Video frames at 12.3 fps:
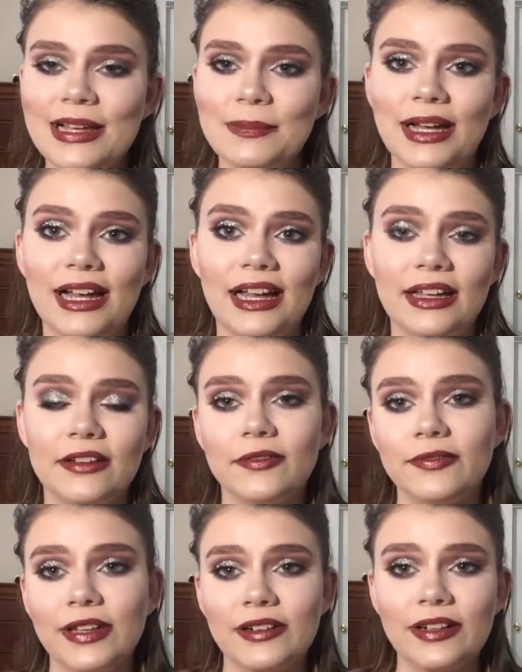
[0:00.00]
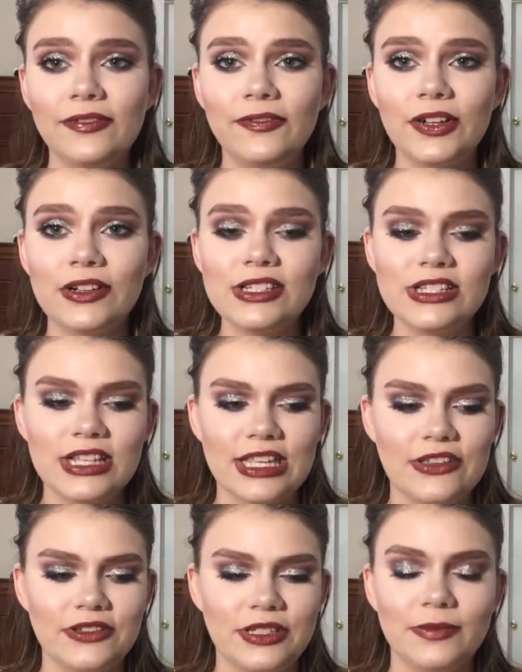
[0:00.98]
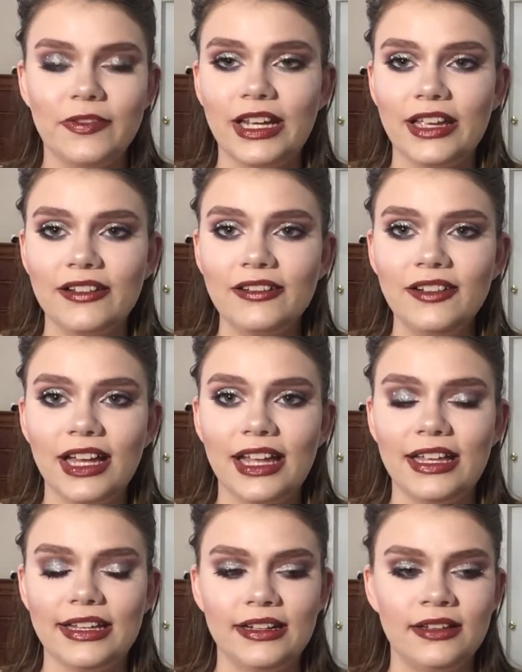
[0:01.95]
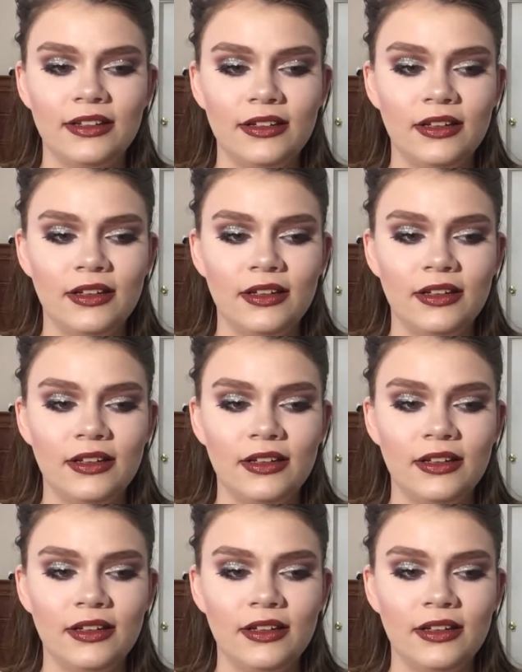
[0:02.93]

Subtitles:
my very first YouTube video in